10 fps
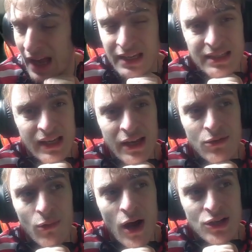excited
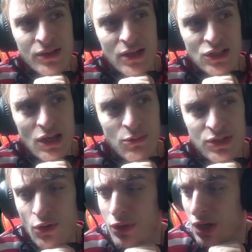watching that shit. It was
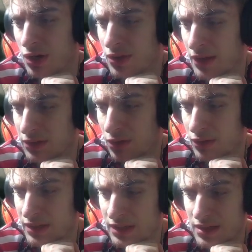so good in like the
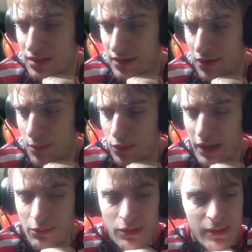early seasons. I remember
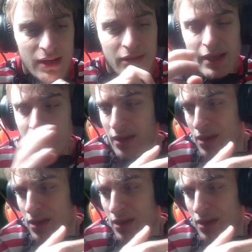like when they were in like